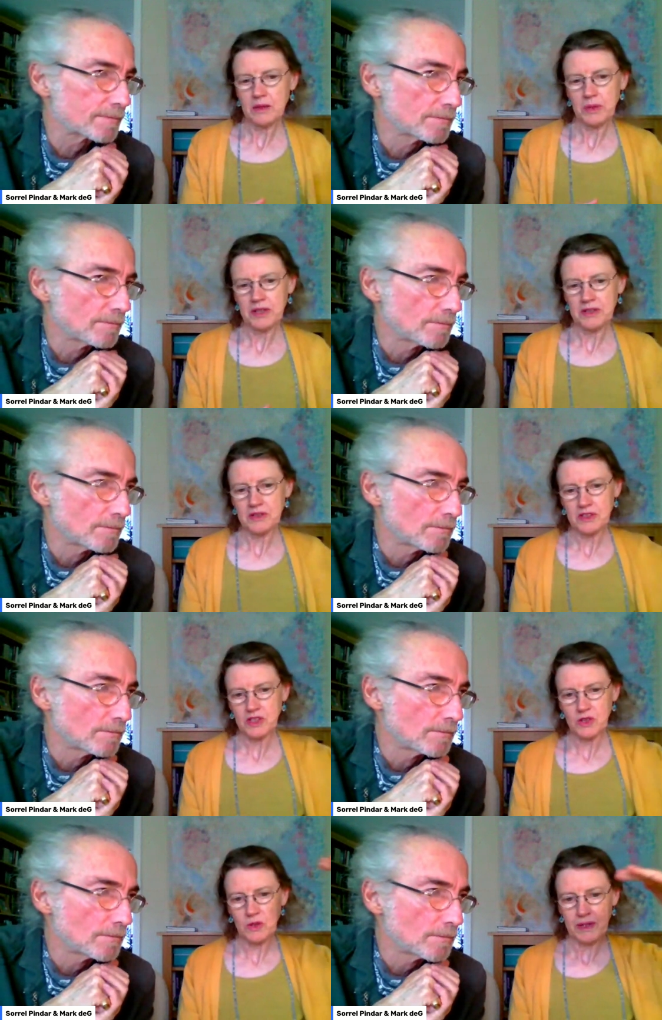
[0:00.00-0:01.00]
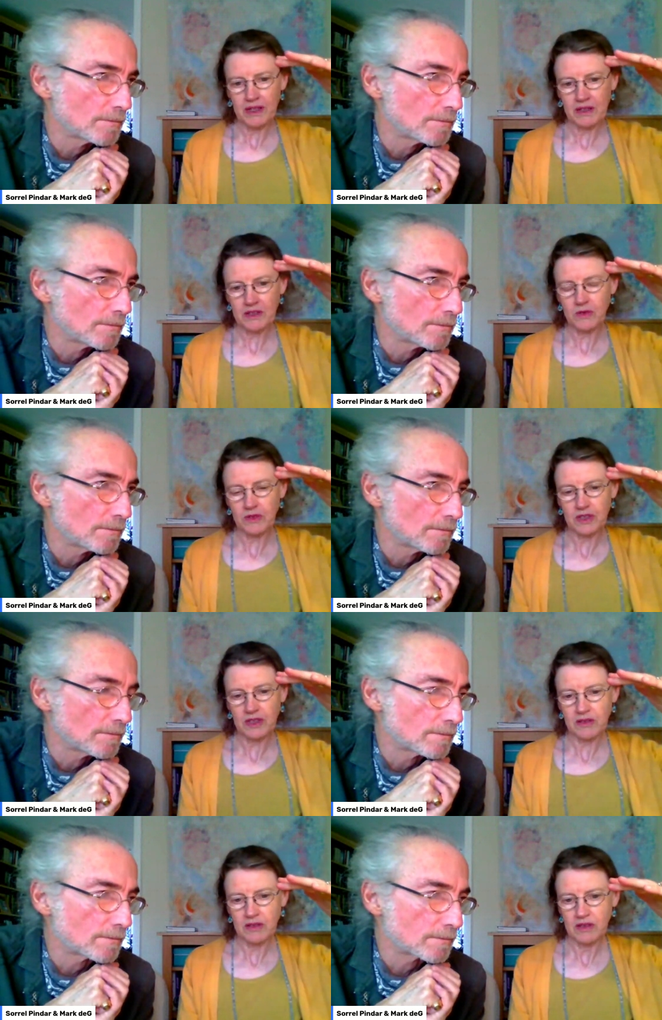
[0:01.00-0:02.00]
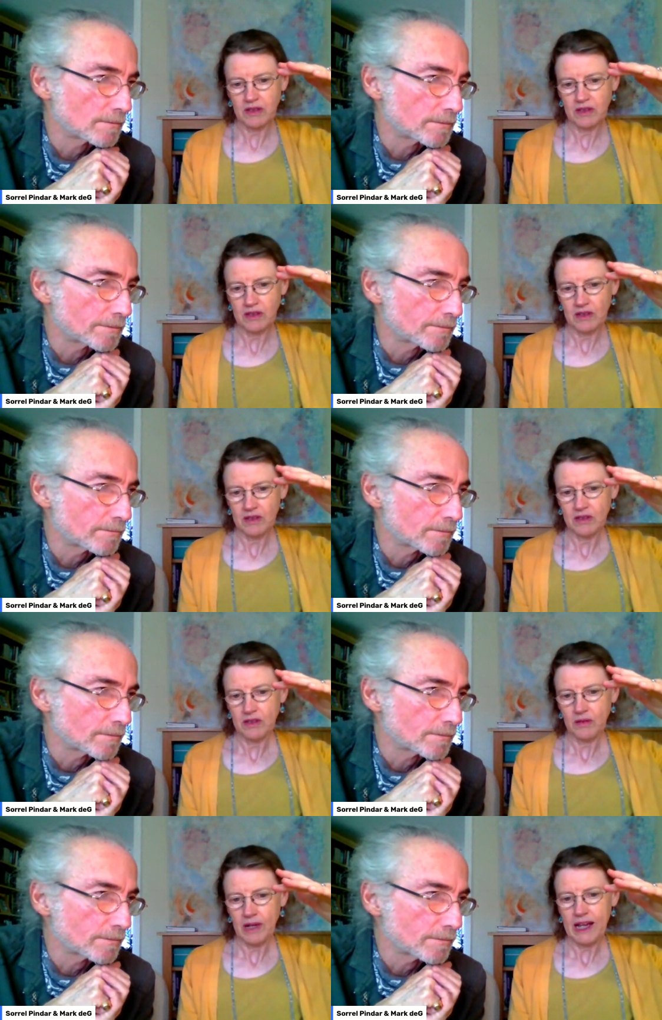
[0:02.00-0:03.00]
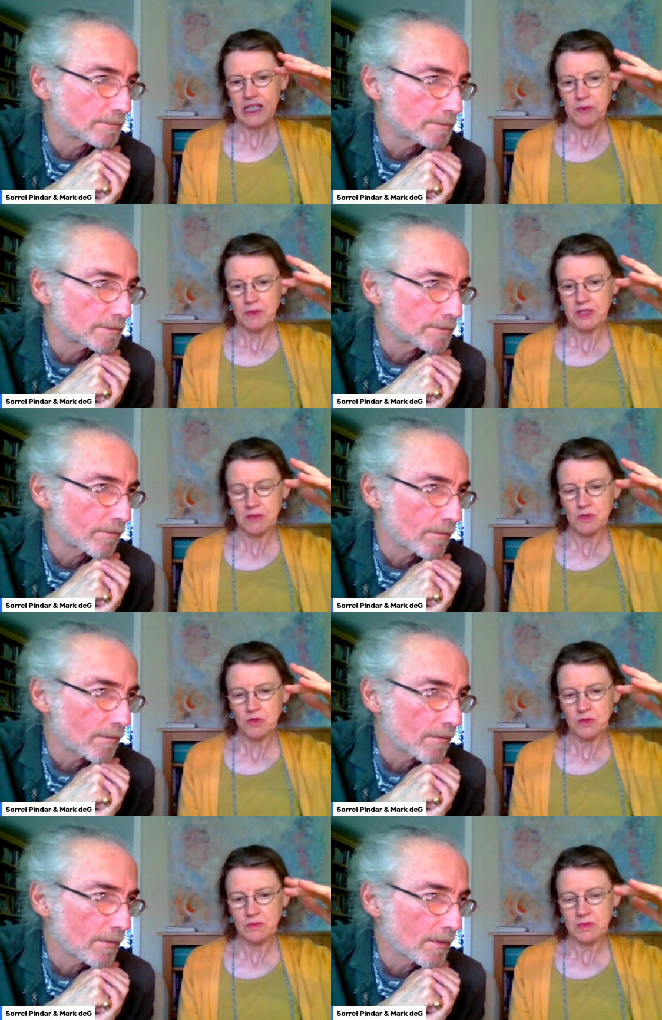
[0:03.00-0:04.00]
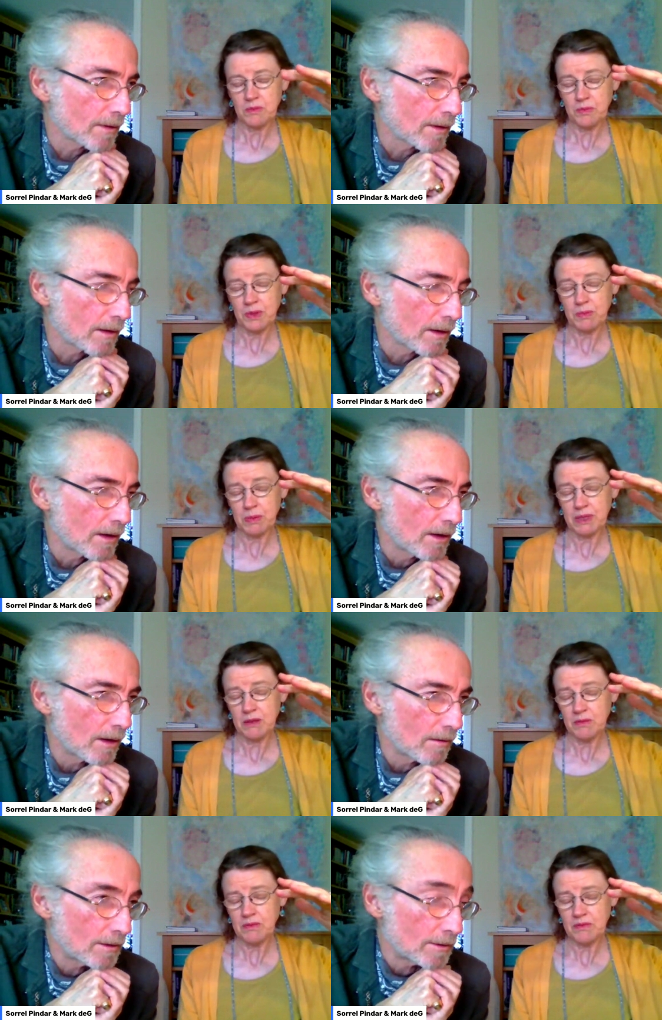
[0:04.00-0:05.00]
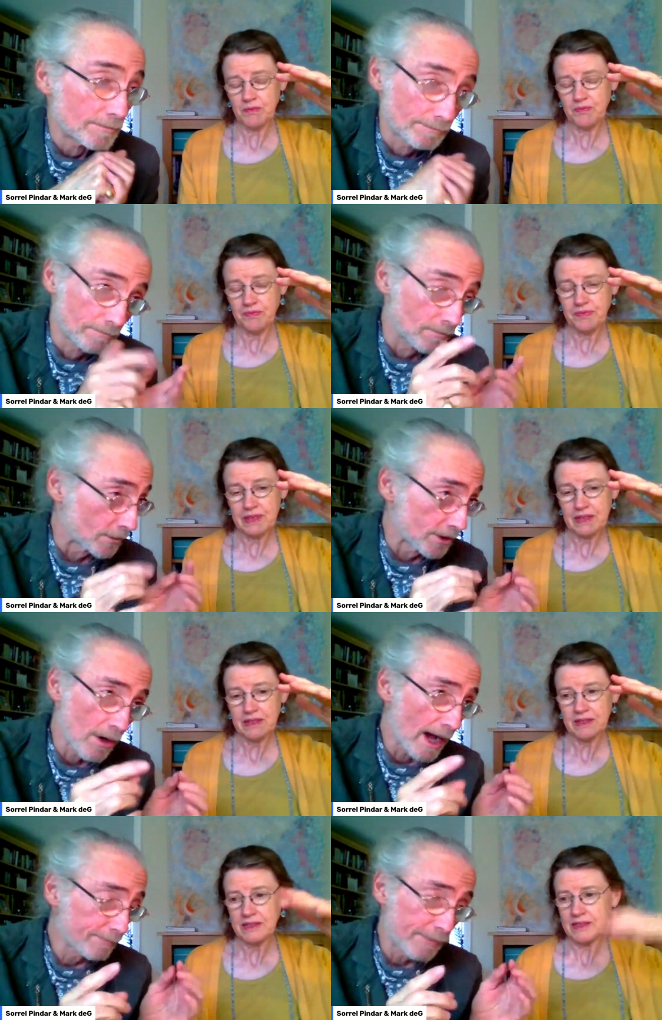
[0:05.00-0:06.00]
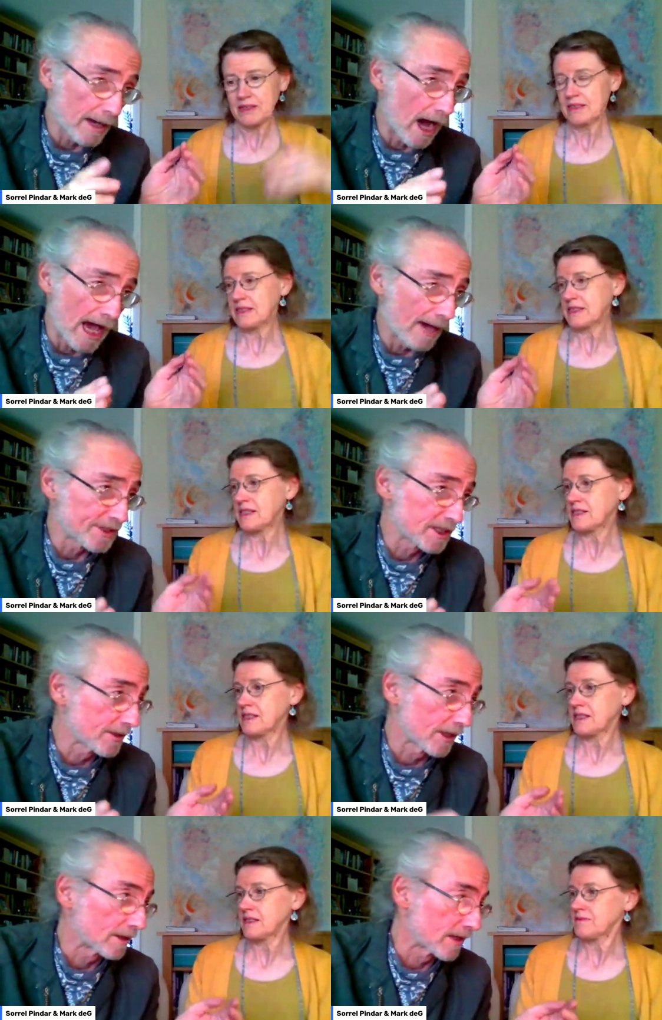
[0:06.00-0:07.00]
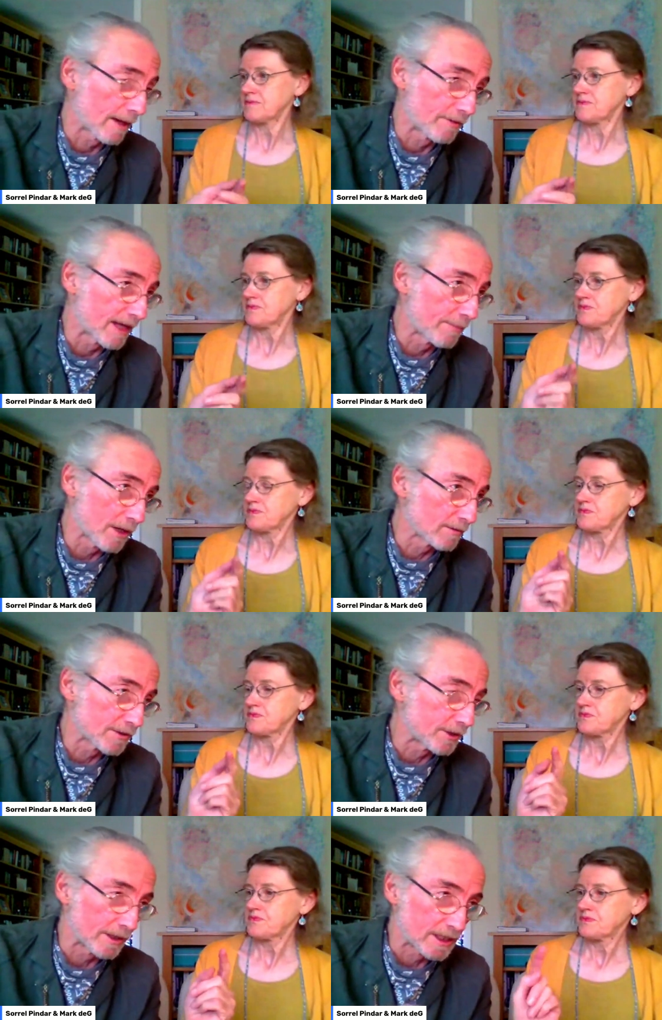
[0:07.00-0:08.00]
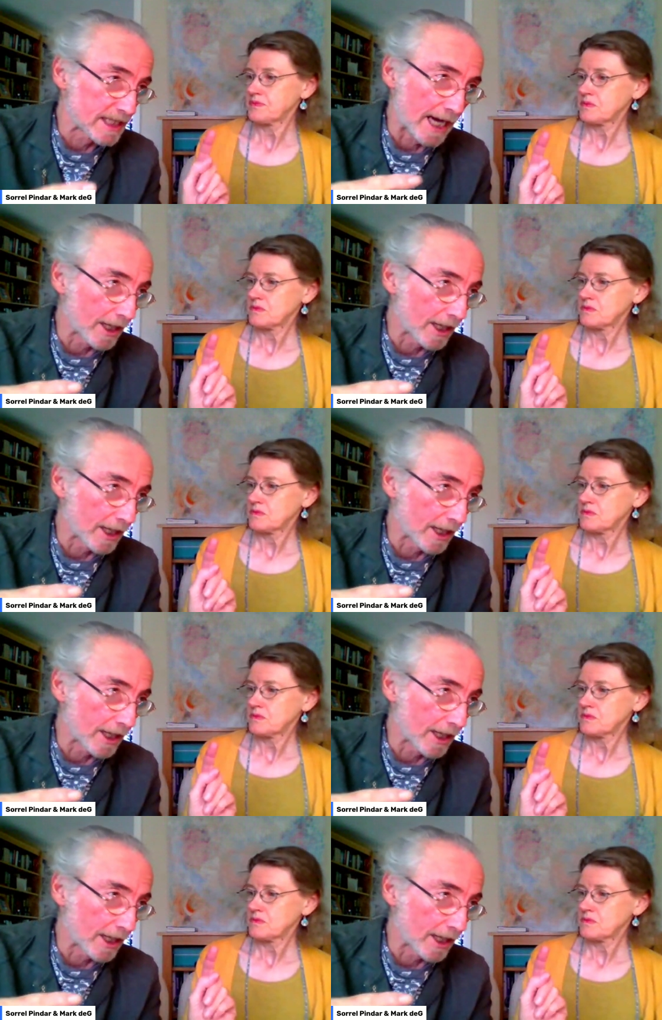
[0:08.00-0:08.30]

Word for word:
Speaker 1: and the person at the top end has also experienced some trauma, probably.
Speaker 2: You know, I I happen to think that, that they're they're both doing the